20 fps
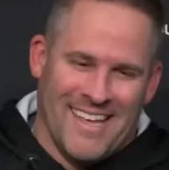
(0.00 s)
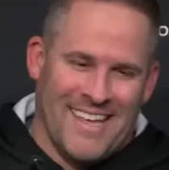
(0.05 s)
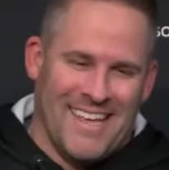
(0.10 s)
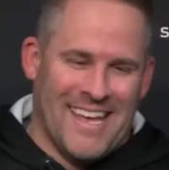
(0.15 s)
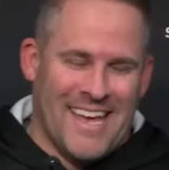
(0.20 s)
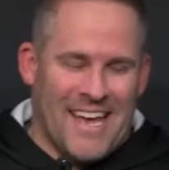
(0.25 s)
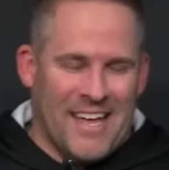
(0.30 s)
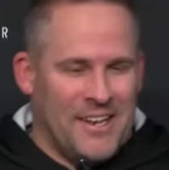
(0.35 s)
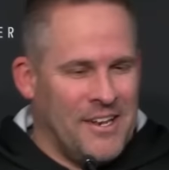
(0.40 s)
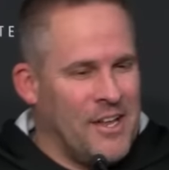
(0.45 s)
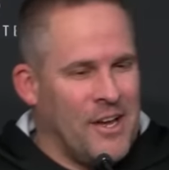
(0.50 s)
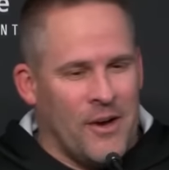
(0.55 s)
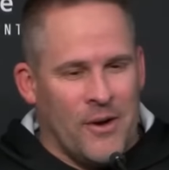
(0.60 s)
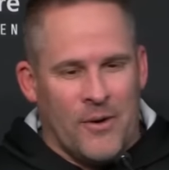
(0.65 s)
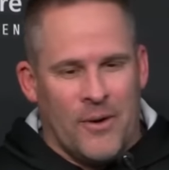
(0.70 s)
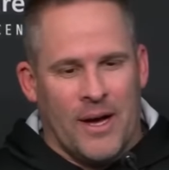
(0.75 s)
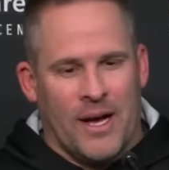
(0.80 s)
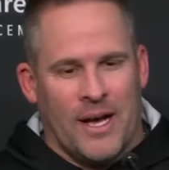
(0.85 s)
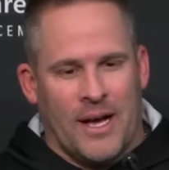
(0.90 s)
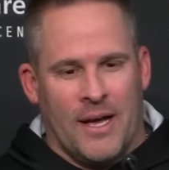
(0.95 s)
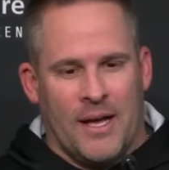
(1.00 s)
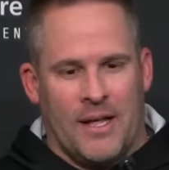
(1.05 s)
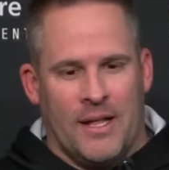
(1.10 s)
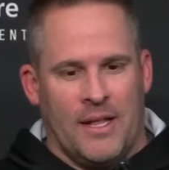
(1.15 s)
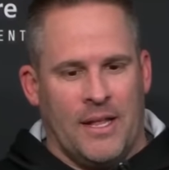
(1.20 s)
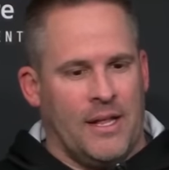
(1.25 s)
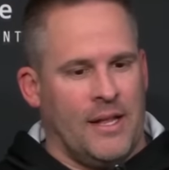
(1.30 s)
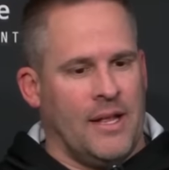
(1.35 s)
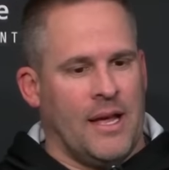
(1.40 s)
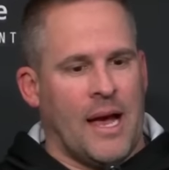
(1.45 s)
Yeah, no,
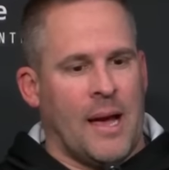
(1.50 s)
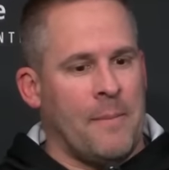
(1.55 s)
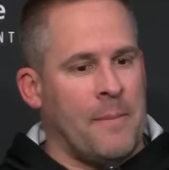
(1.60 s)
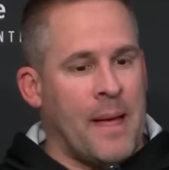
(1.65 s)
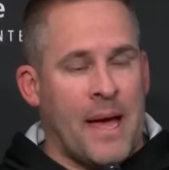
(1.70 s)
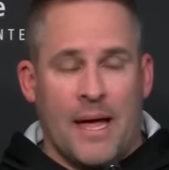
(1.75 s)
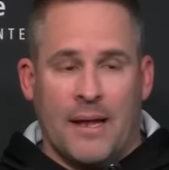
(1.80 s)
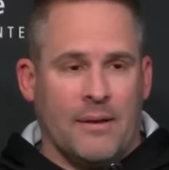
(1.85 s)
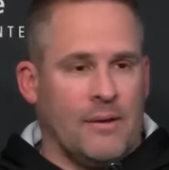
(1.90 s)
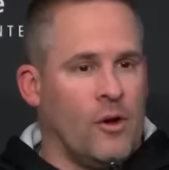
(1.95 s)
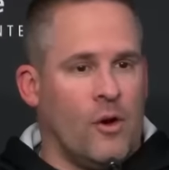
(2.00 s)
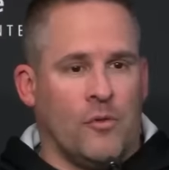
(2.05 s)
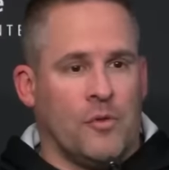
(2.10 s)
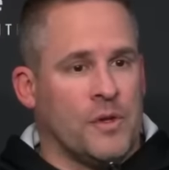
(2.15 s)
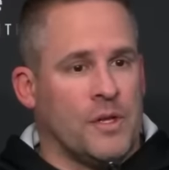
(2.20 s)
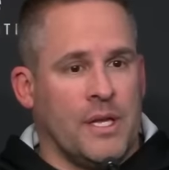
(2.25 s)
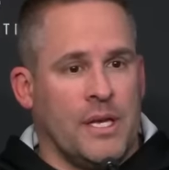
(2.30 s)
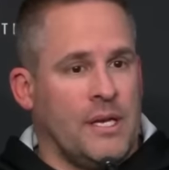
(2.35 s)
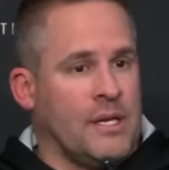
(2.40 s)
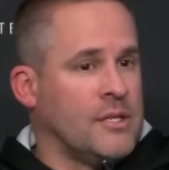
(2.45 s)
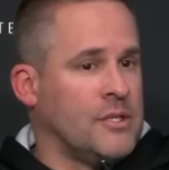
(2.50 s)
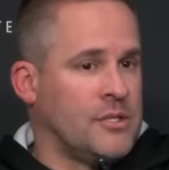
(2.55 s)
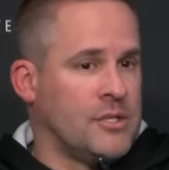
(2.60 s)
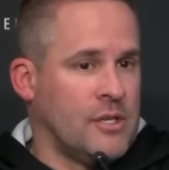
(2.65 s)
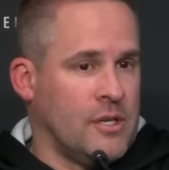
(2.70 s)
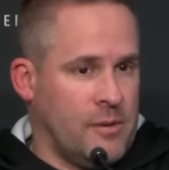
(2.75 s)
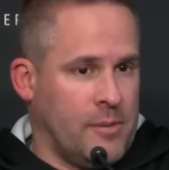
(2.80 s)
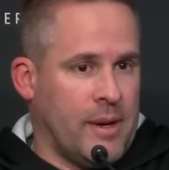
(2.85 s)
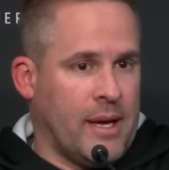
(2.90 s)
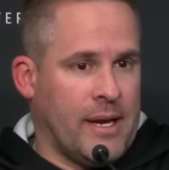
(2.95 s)
I'm not overly
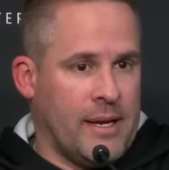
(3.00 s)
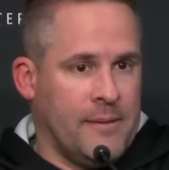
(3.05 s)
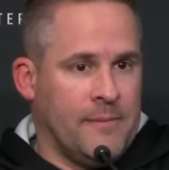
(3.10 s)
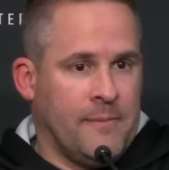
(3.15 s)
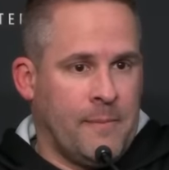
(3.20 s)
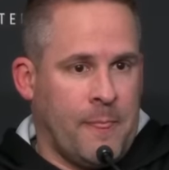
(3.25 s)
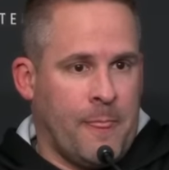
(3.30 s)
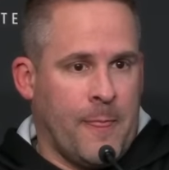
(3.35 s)
concerned about it.